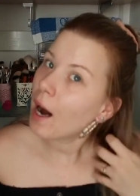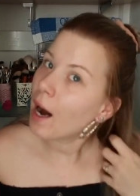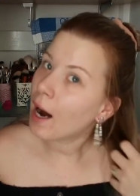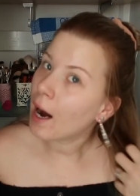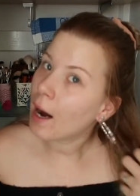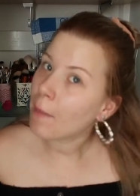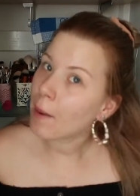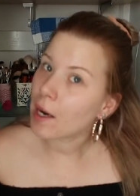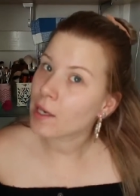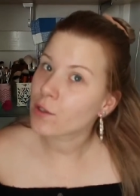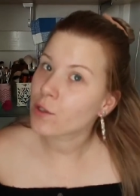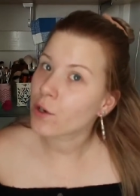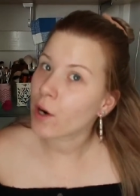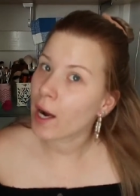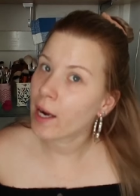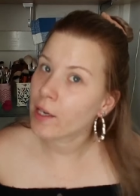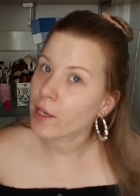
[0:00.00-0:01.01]
um, I
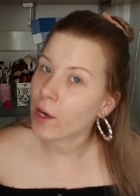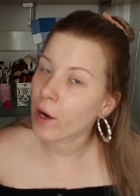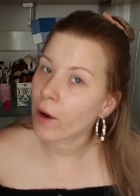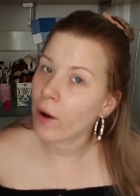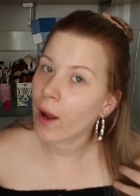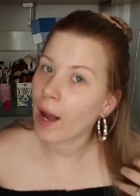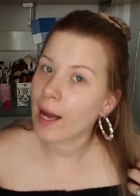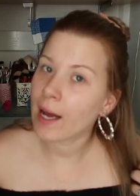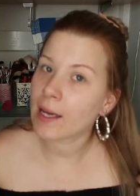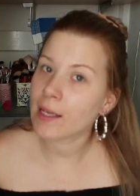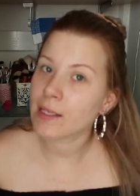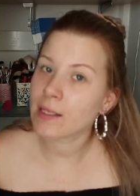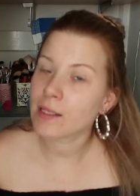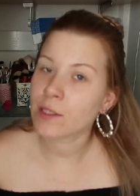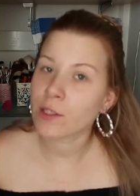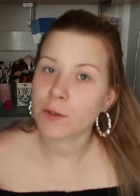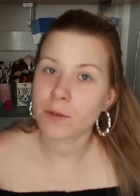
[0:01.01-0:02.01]
try to go
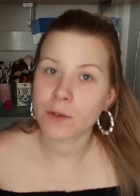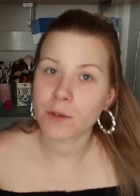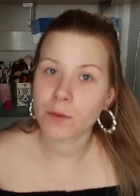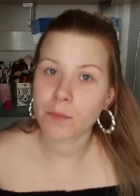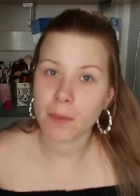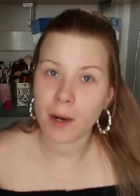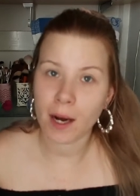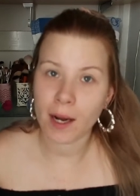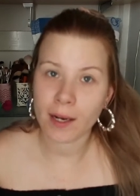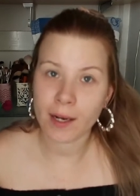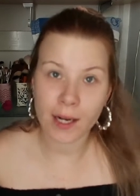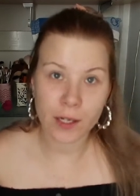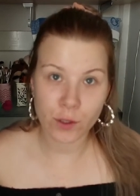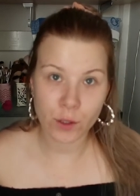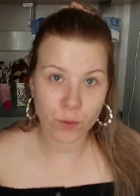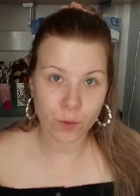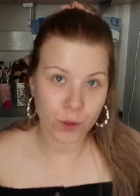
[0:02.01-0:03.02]
uh, to my
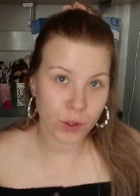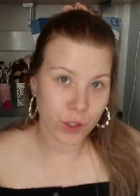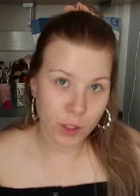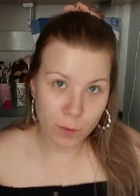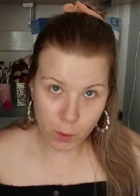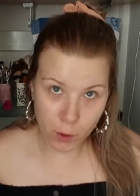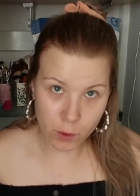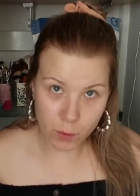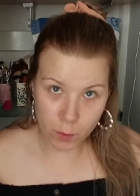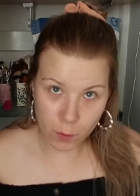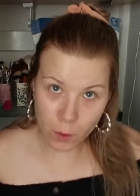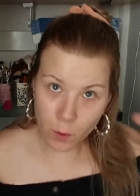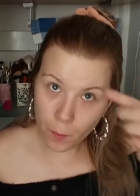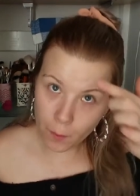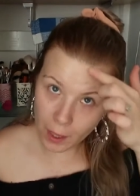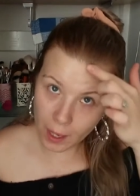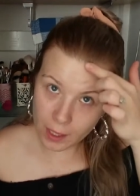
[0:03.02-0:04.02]
natural roots as
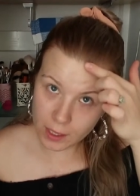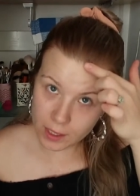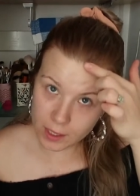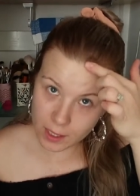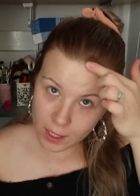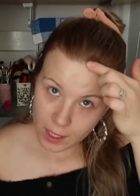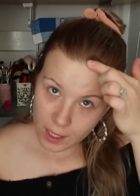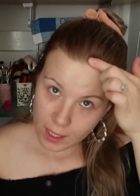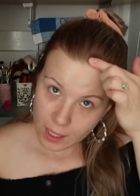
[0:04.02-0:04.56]
possible but